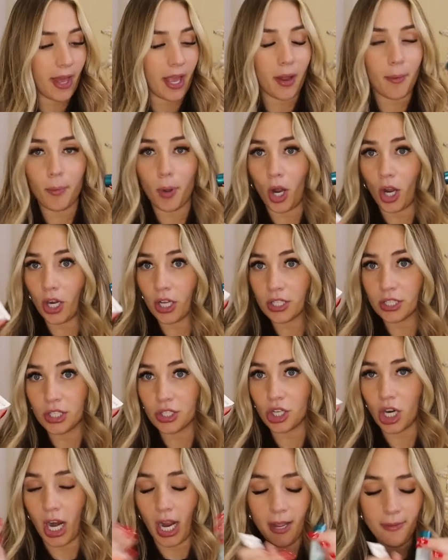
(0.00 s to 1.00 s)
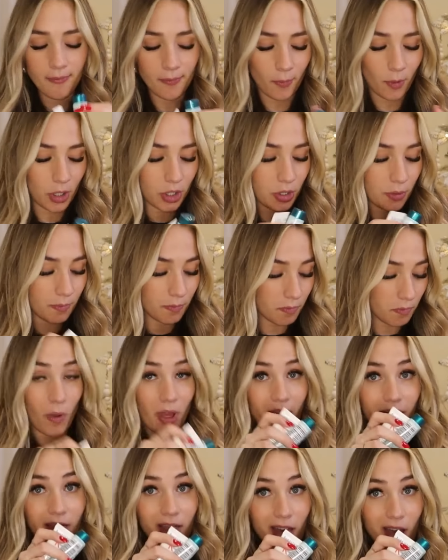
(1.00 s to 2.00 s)
like products to try, which
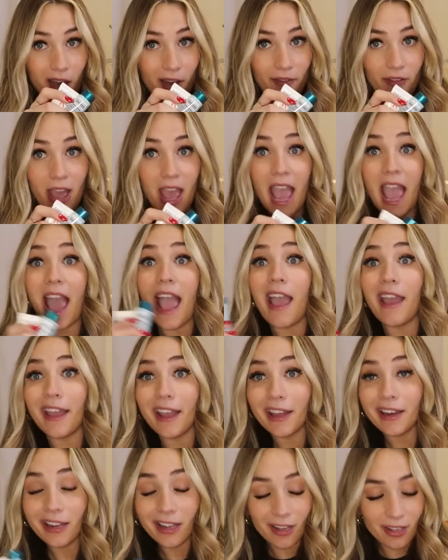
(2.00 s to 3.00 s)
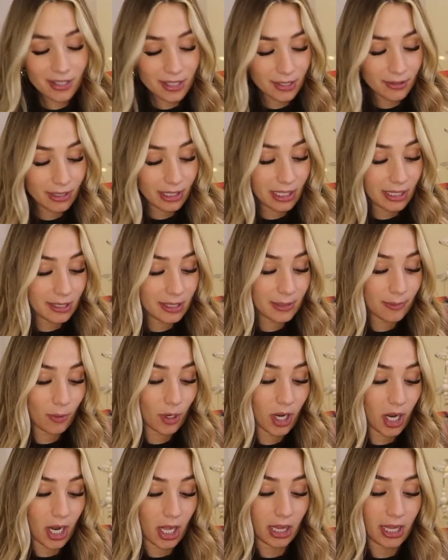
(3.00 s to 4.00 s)
we love. And I also needed some
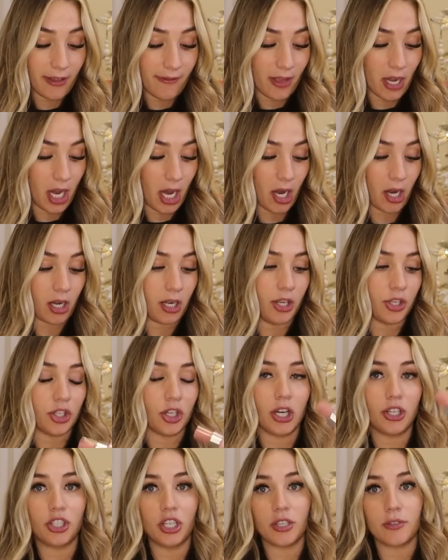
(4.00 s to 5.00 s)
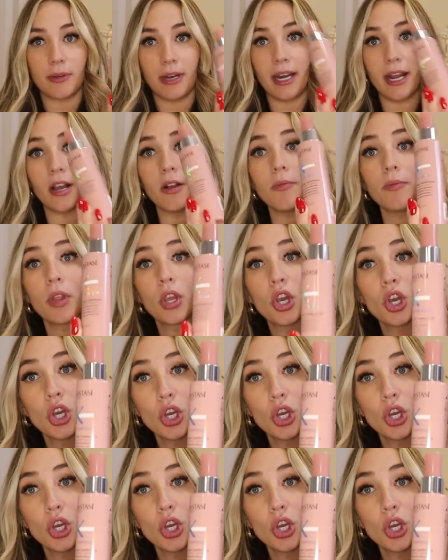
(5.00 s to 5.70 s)
more leave-in hair conditioner, I just ran out.